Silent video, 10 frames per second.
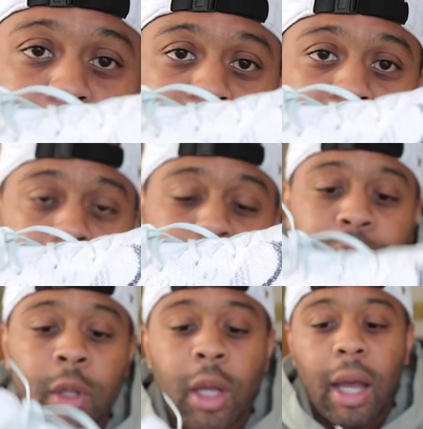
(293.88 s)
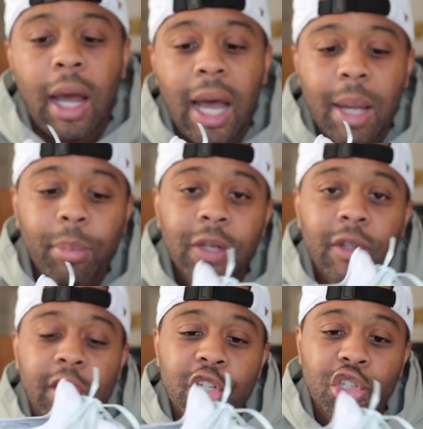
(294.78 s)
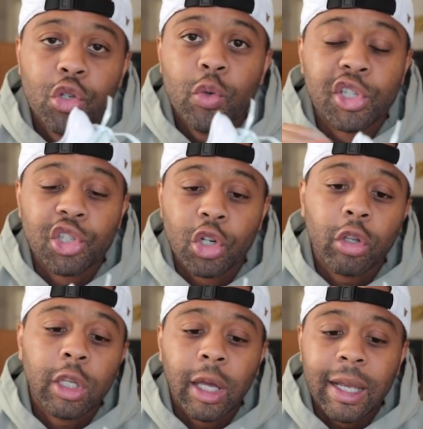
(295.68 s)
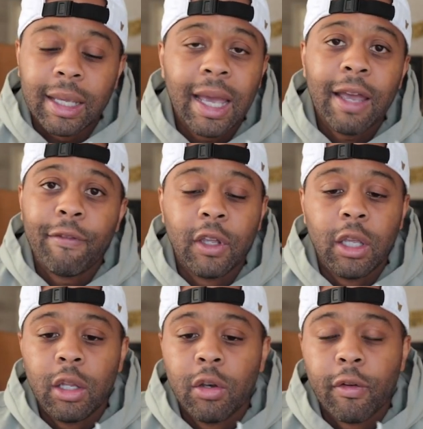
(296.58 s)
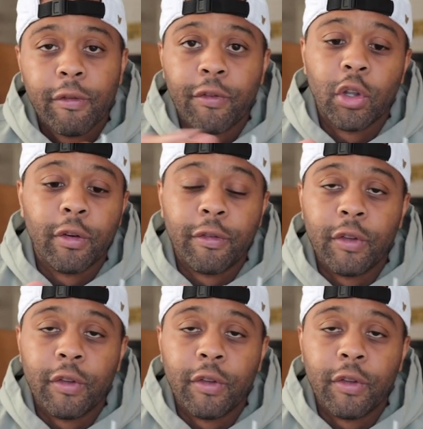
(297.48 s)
Percent. I believe that this shoe is certainly like caffeine for your